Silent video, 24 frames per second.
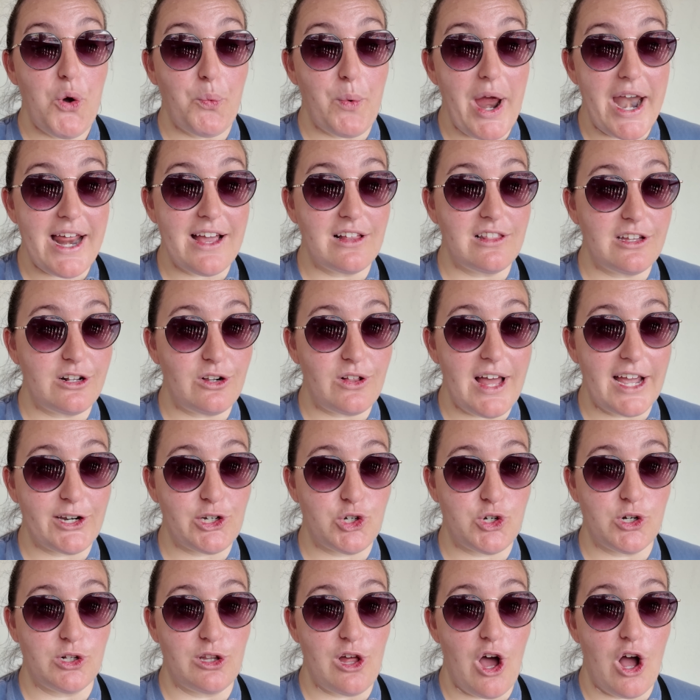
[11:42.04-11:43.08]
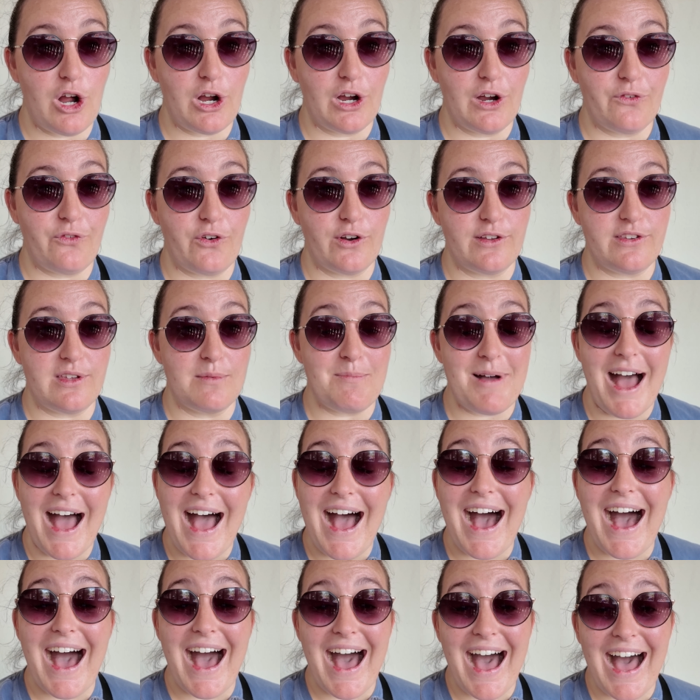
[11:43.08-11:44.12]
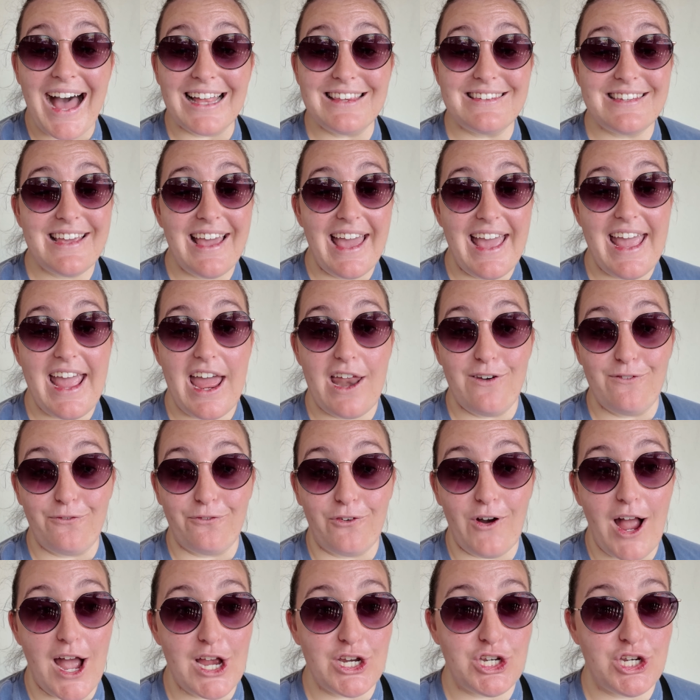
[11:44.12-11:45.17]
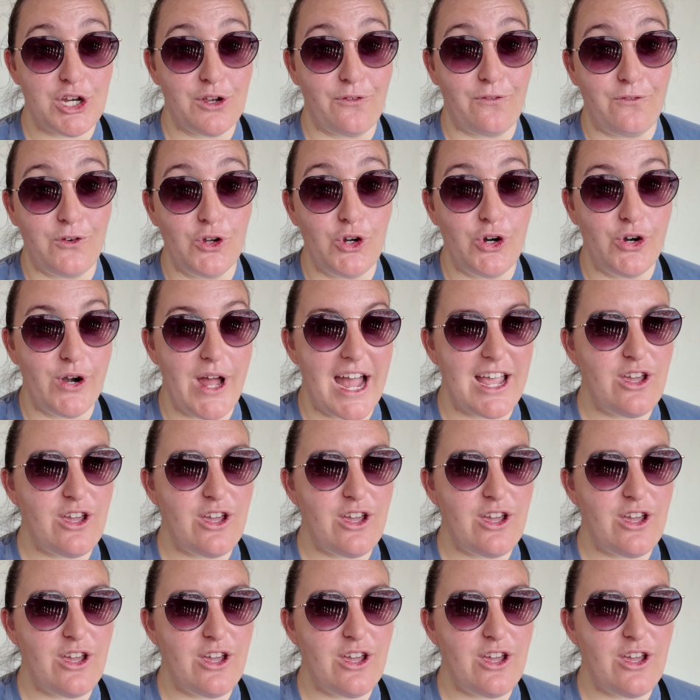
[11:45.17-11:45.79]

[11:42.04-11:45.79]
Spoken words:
waiting a little extra longer for some hot and fresh food.